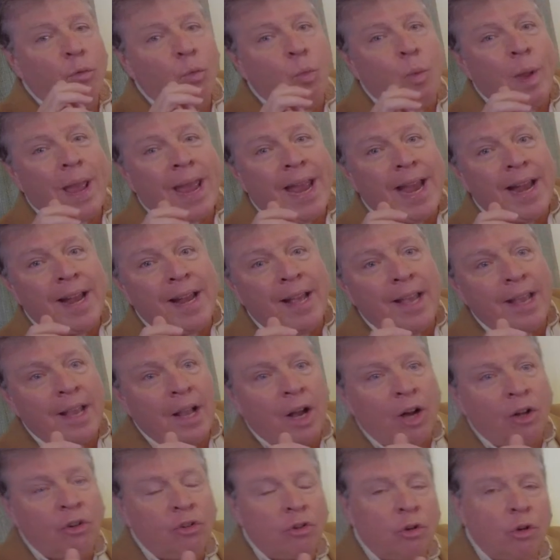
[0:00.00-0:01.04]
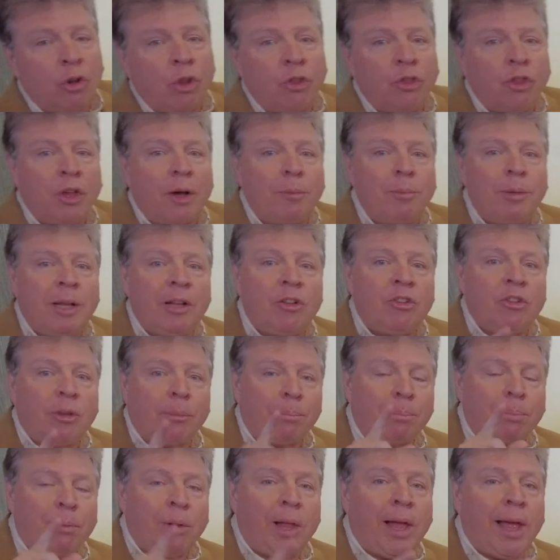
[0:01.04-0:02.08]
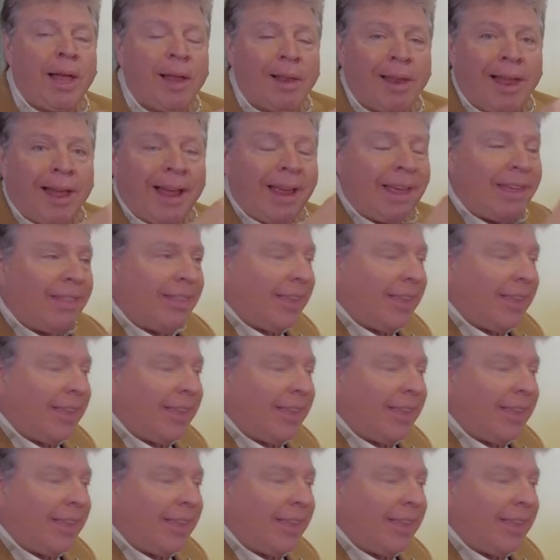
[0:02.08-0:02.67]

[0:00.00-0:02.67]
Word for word: of waiting until the thumb needs to play like